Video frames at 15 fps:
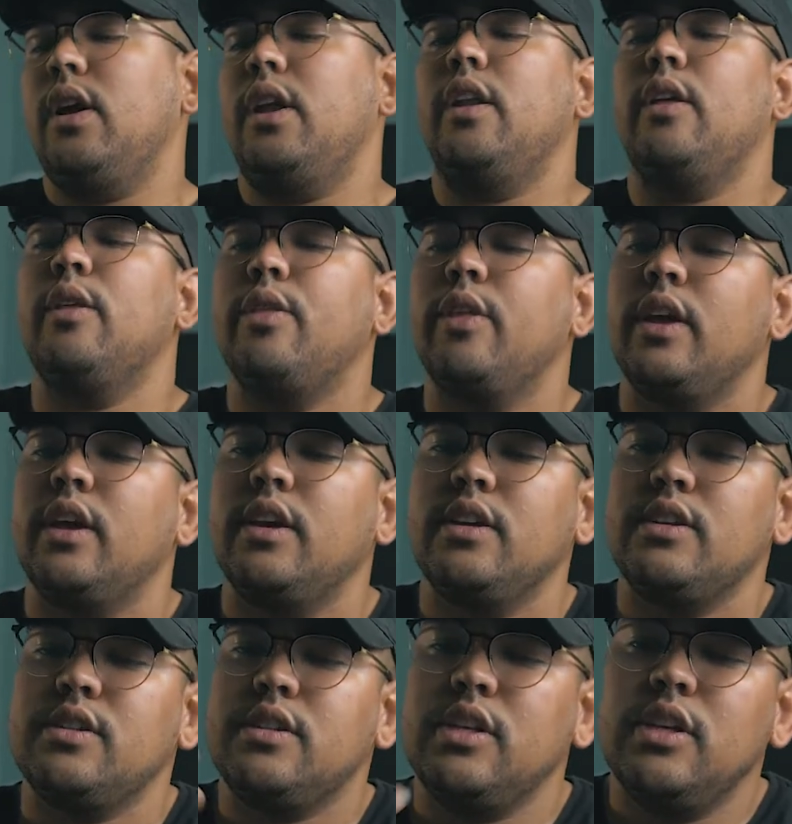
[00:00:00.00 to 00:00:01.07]
Another thing
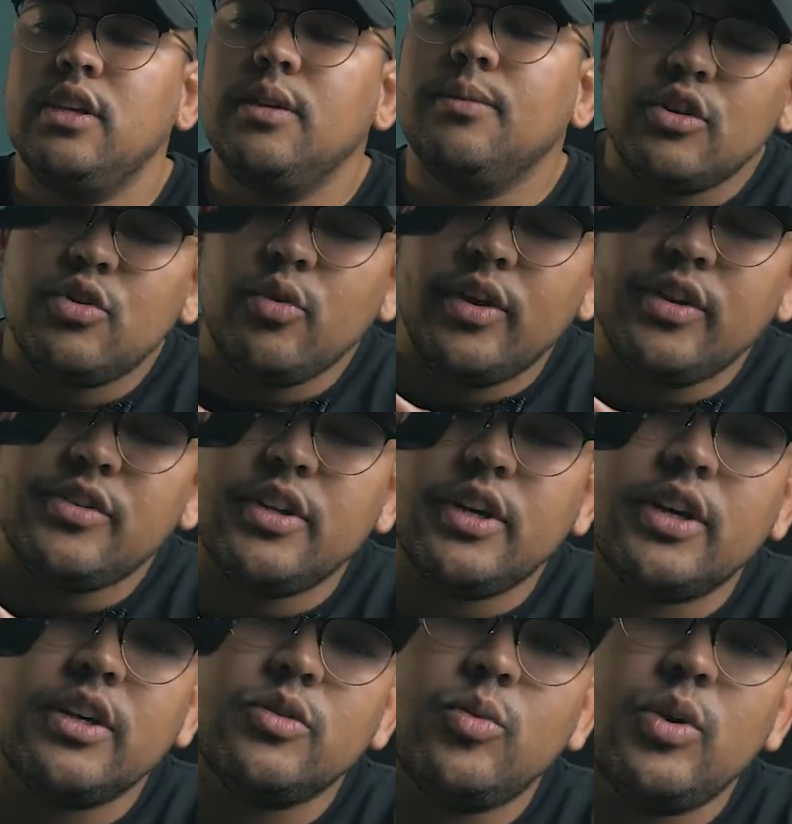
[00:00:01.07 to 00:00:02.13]
is the
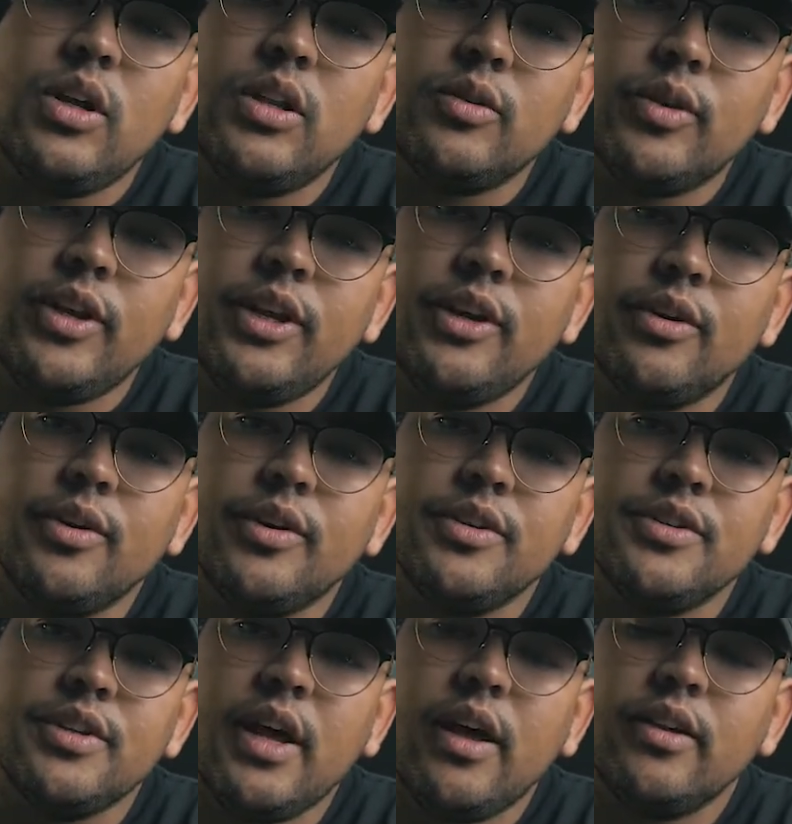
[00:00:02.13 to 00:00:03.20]
joystick as well over here
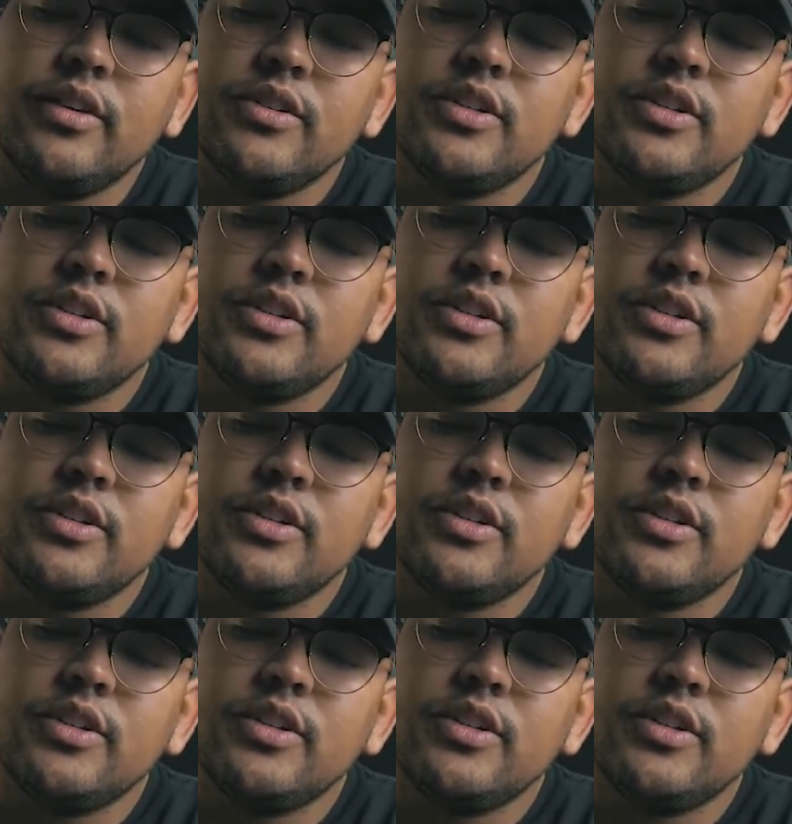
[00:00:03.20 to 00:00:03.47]
is not